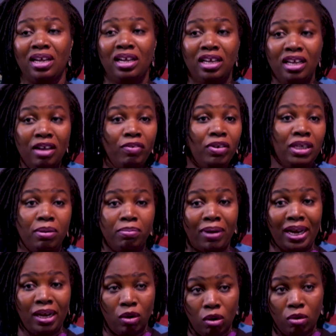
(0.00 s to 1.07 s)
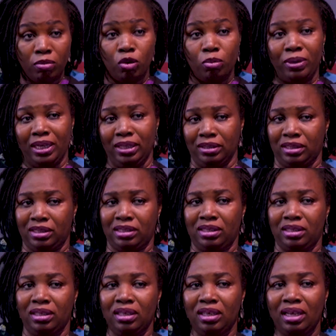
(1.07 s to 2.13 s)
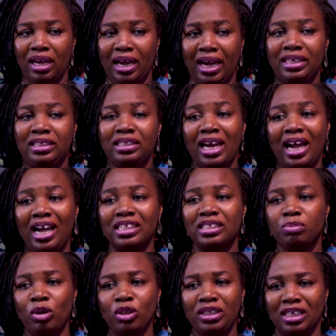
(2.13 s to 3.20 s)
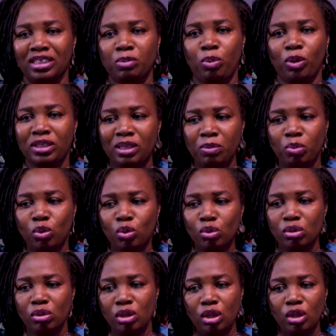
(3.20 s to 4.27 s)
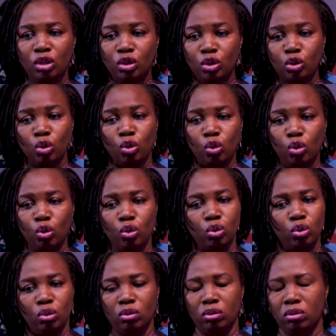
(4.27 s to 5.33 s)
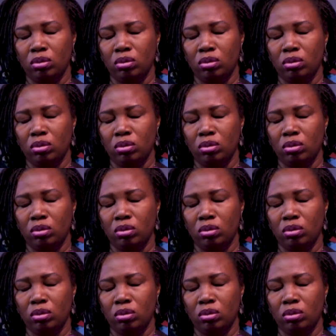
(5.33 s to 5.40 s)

Even in my low moments, I try as much as possible to